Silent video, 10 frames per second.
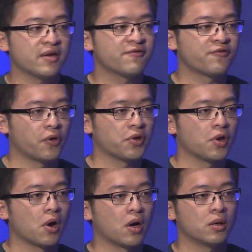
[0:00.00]
for
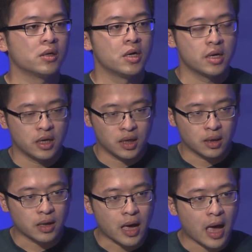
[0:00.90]
your
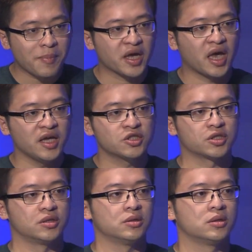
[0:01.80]

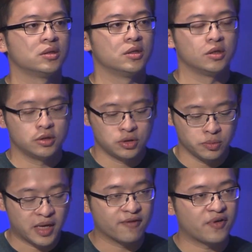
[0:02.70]
application to
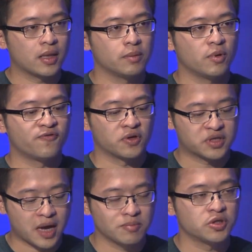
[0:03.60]
be available for
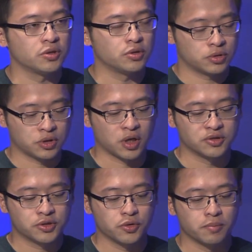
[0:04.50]
them to
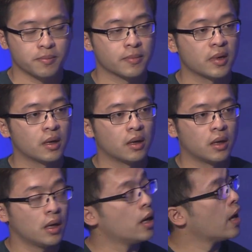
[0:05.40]
consume.
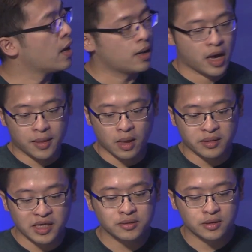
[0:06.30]
And
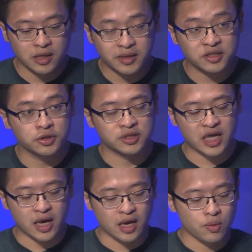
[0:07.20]
needless to
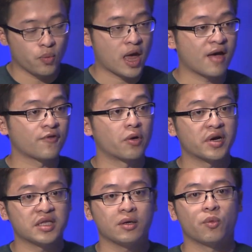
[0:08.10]
say, we have
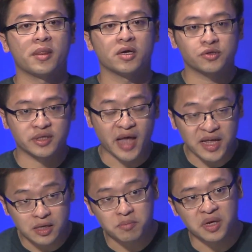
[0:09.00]
already
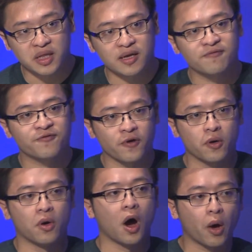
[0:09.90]
190 million
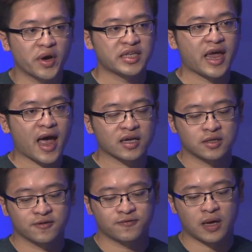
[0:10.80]
phones already
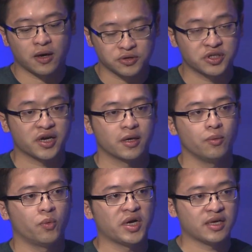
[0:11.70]
active out there
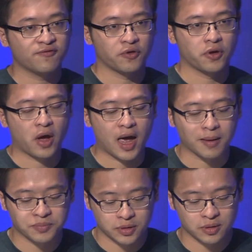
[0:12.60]
waiting for your
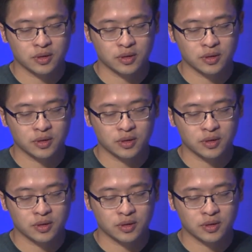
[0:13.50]
apps.